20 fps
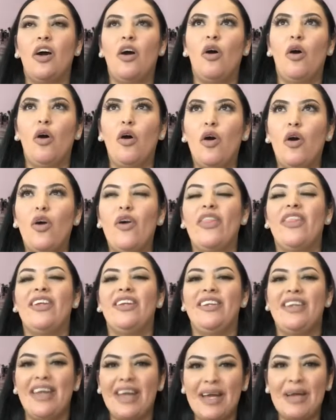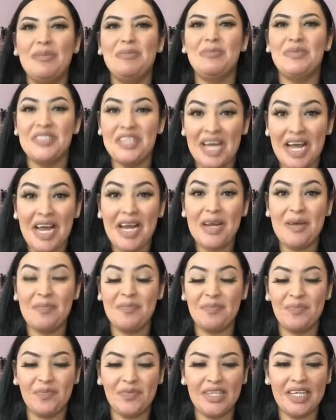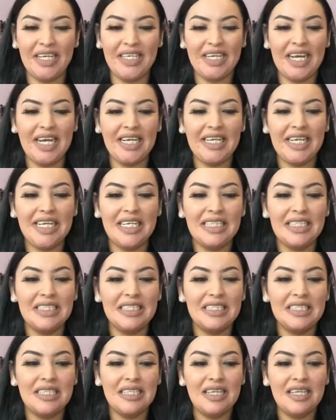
all the damn time. Like, I can't